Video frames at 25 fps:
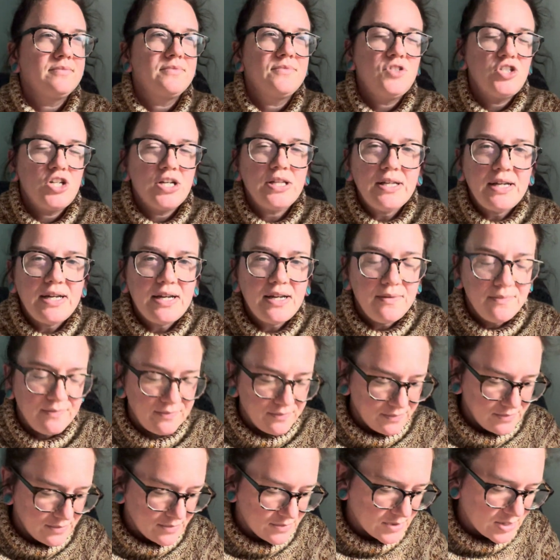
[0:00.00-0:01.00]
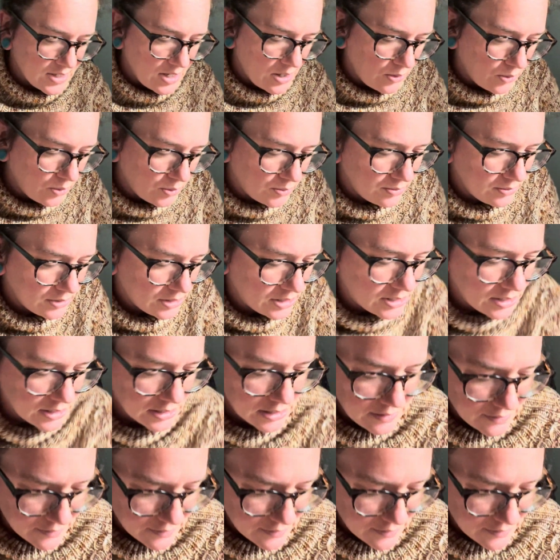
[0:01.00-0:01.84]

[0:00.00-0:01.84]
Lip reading: chilly, so good